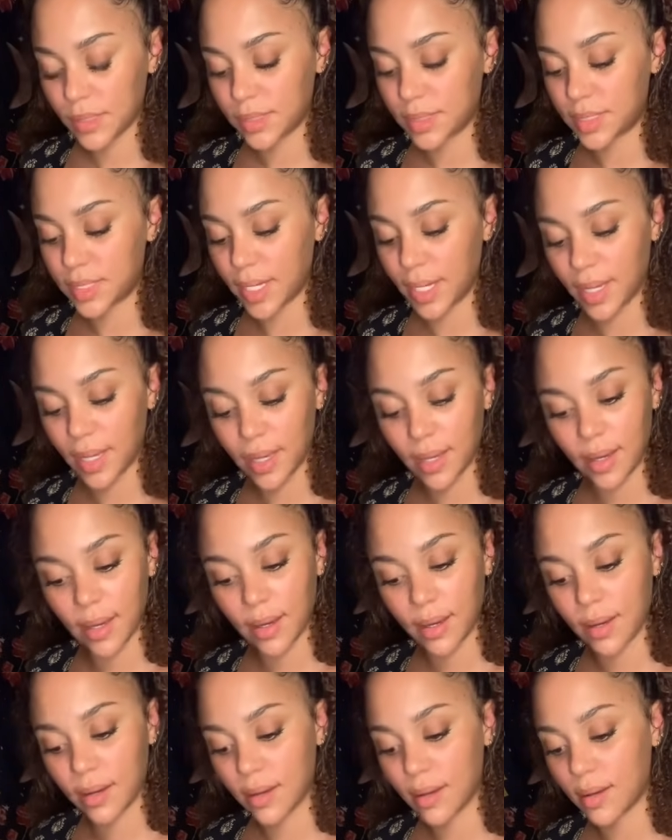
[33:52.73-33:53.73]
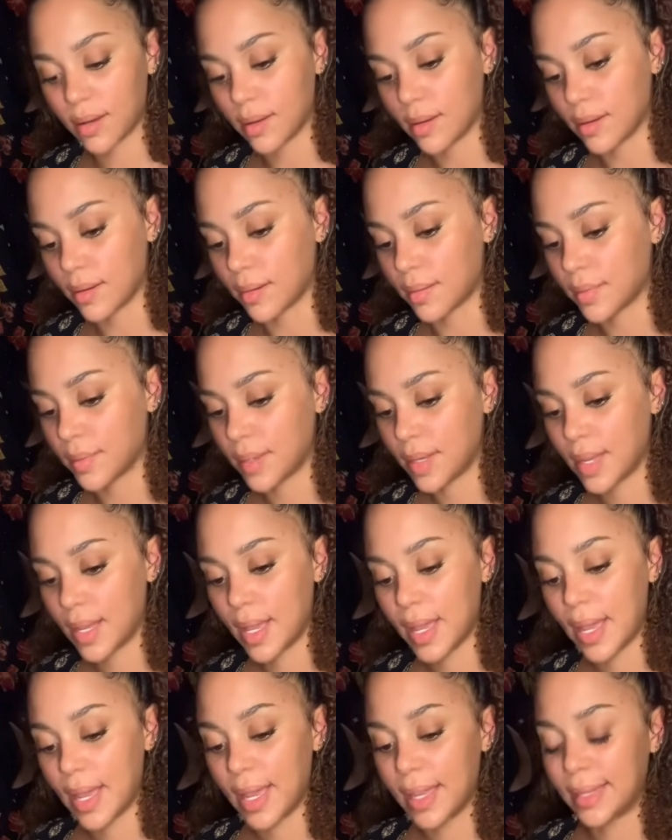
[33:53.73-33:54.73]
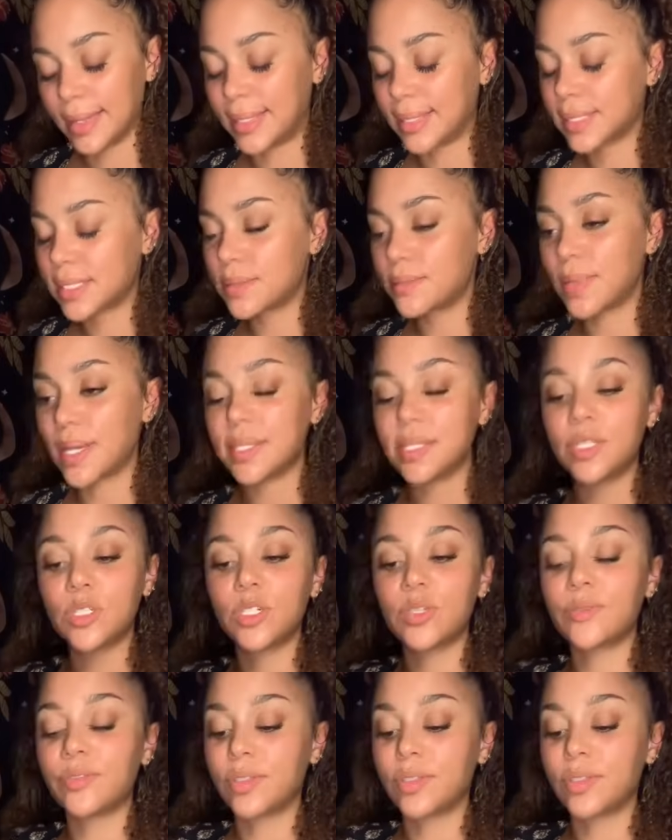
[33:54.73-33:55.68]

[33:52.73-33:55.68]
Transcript: Damn. This message of